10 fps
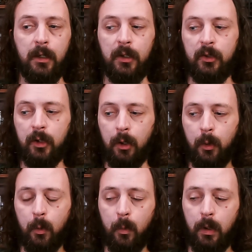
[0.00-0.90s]

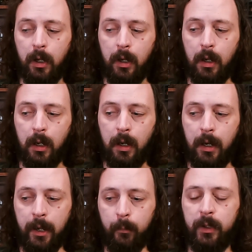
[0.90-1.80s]
So
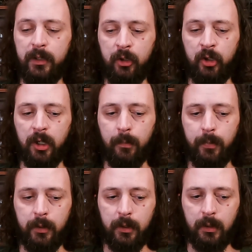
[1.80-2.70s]
I want the ship
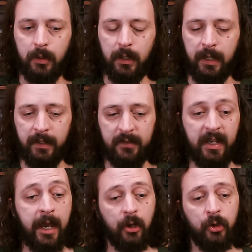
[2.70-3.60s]
and its
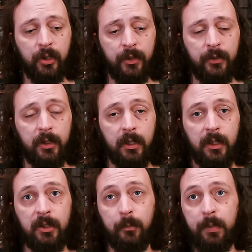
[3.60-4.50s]
actions
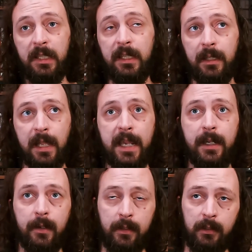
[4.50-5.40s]
to be
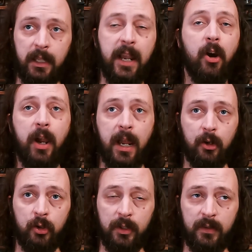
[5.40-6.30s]
like lair
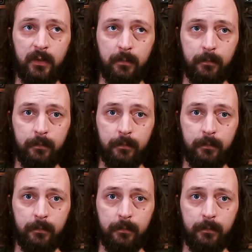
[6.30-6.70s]
actions.